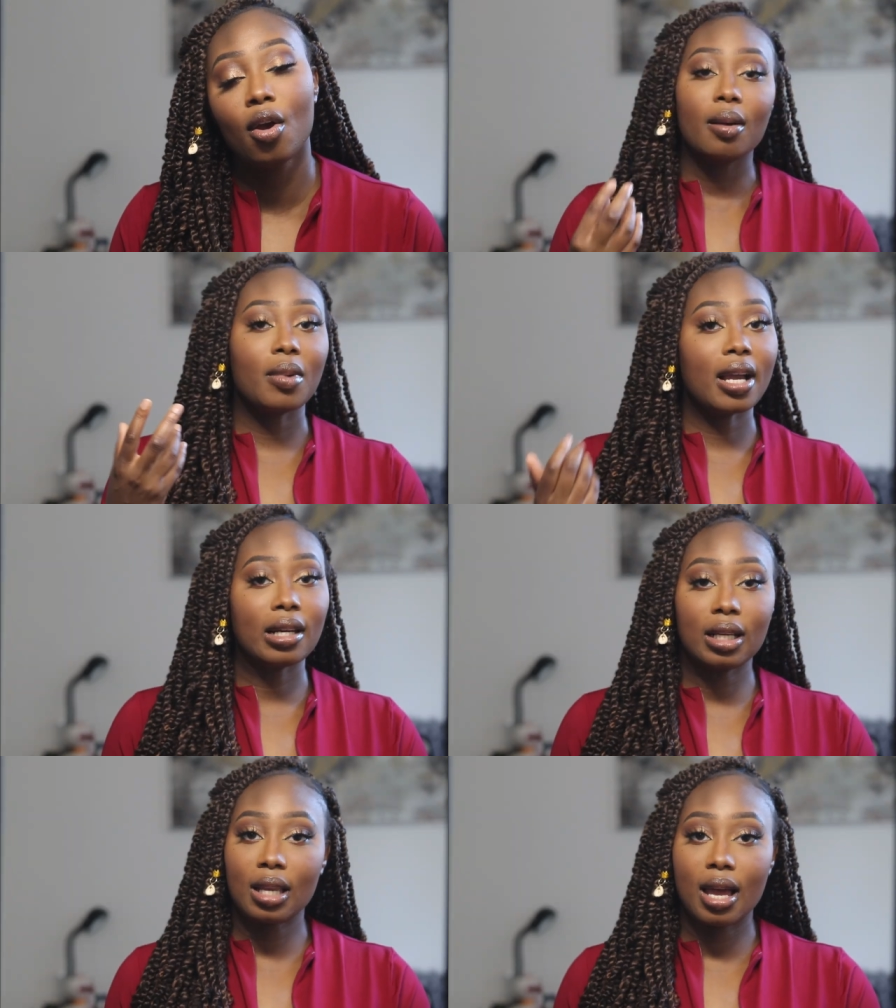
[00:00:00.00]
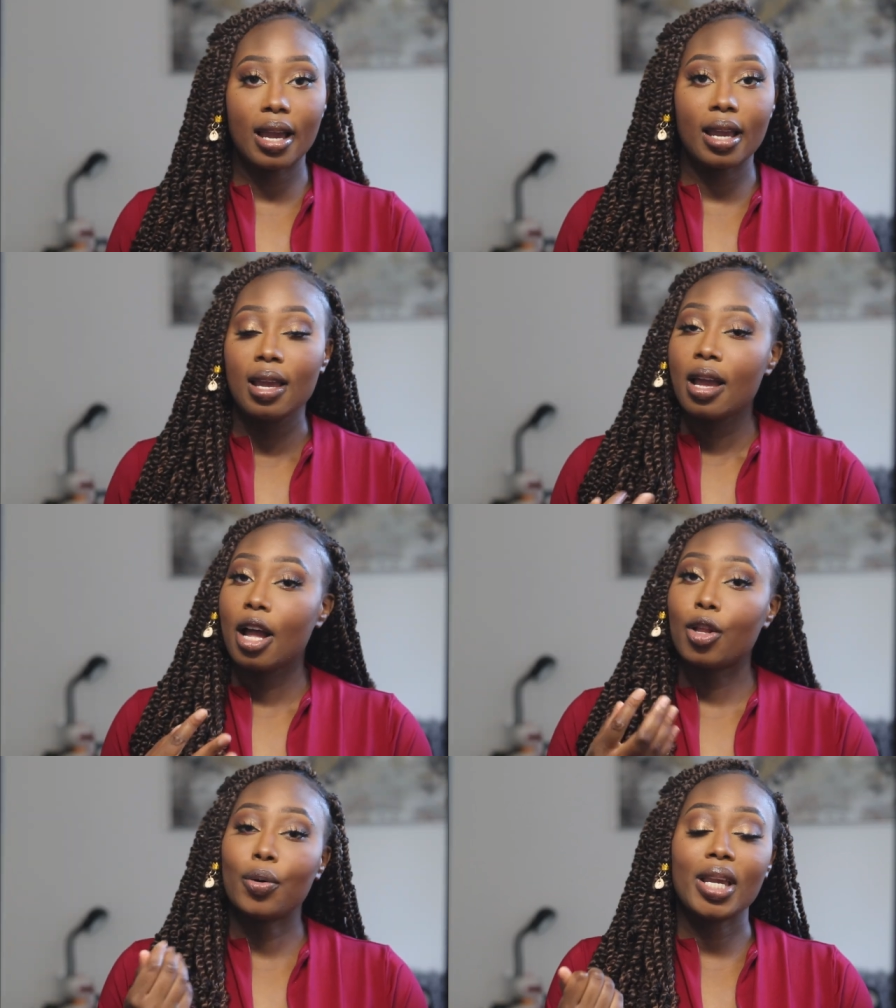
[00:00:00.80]
I'm not gonna lie,
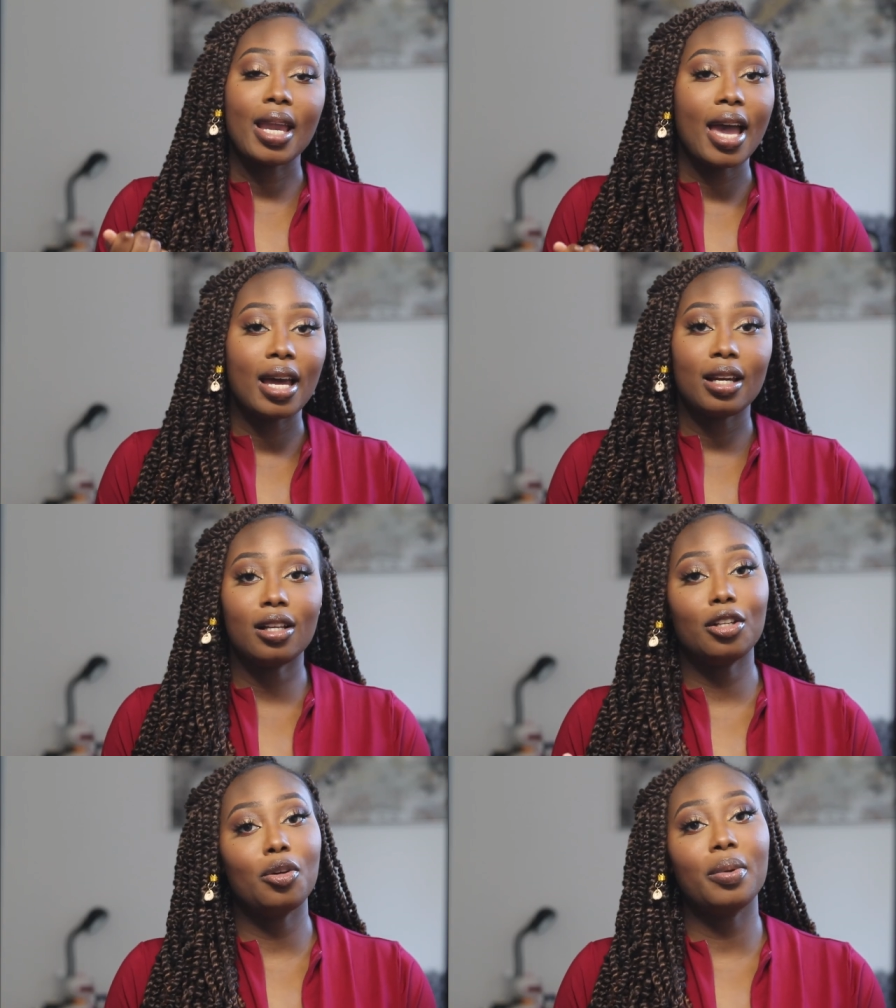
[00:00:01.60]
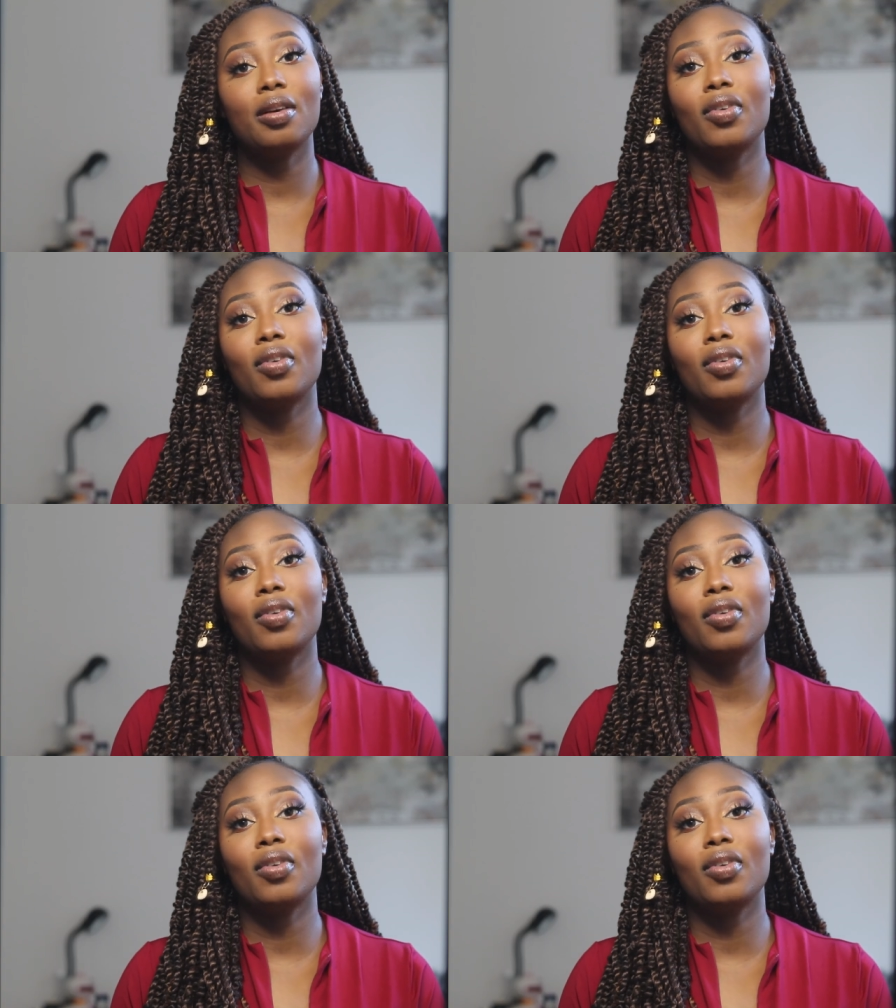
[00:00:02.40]
I low key had a little bit